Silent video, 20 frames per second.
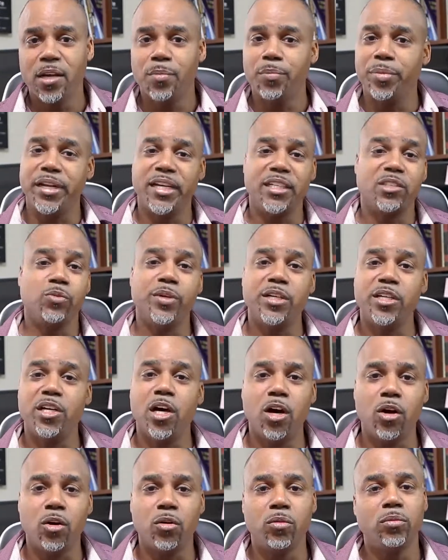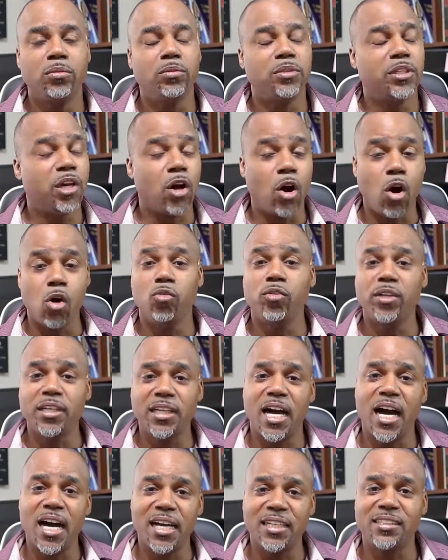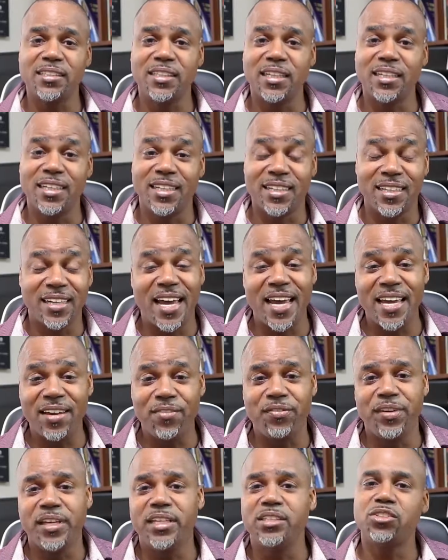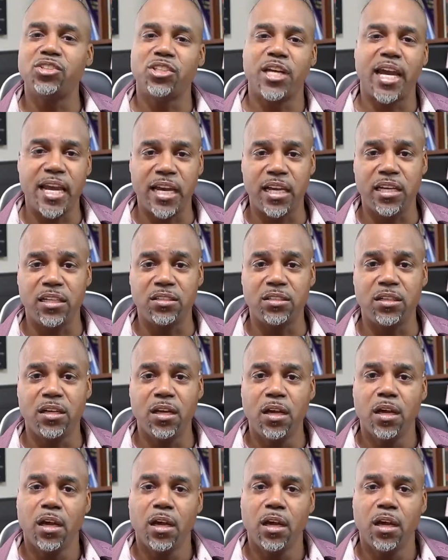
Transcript: But as we know, the only constant in life is change.